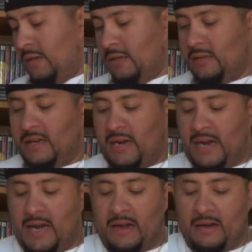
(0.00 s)
Then I
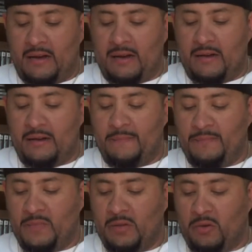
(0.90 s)
got
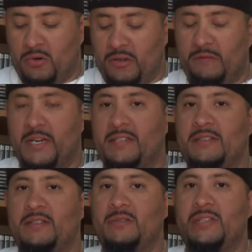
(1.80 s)
Lord of the Rings:
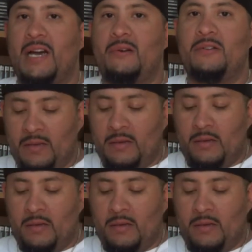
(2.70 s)
The Two Towers.